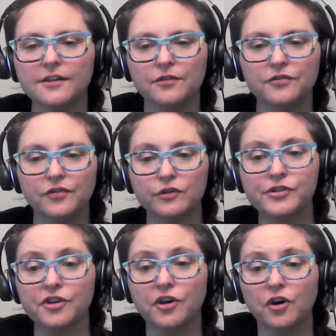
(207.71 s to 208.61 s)
the full
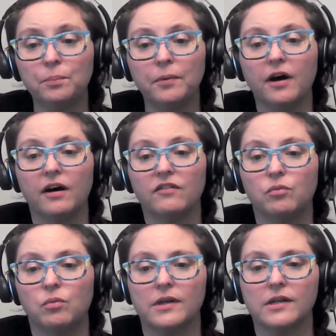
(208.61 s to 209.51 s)
scope of
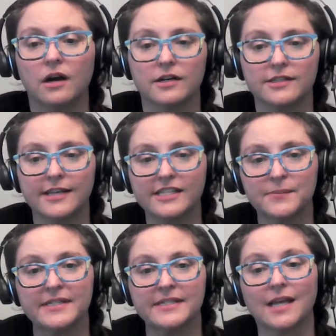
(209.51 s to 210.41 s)
what our
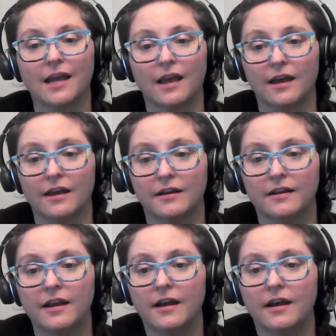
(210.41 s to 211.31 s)
assessments and
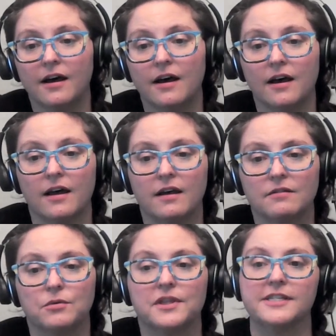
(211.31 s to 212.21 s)

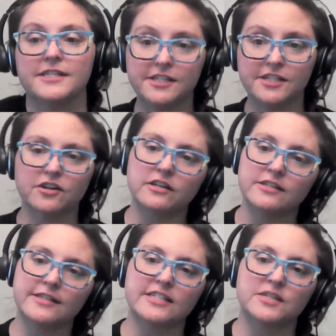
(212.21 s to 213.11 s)
what the CCRL
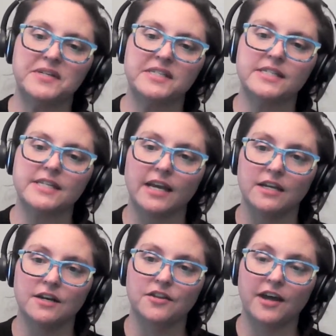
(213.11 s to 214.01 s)
assessments
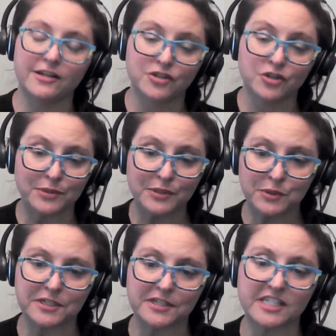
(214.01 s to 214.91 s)
and the AASHTO
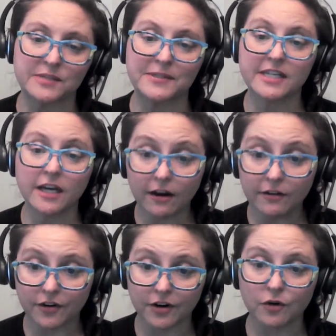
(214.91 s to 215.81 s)
resource assessments
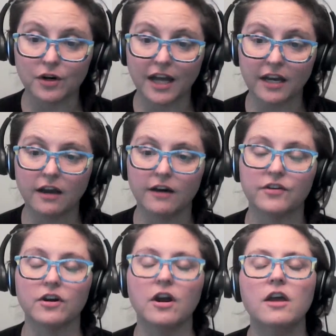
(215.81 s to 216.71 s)
cover or can
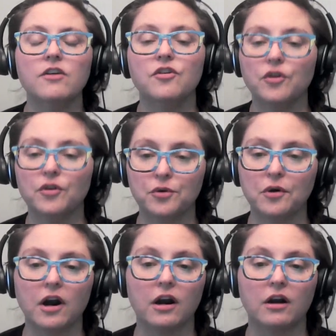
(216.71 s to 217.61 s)
cover, you can go to
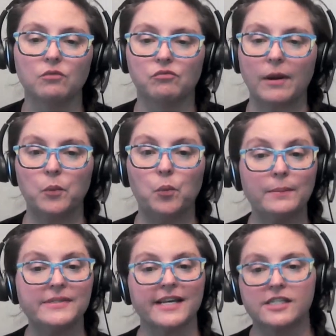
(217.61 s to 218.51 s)
our
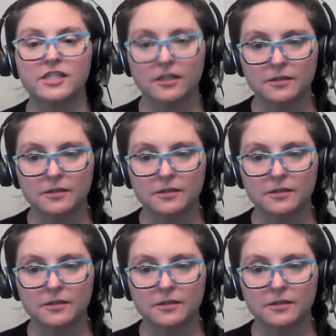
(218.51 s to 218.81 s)
websites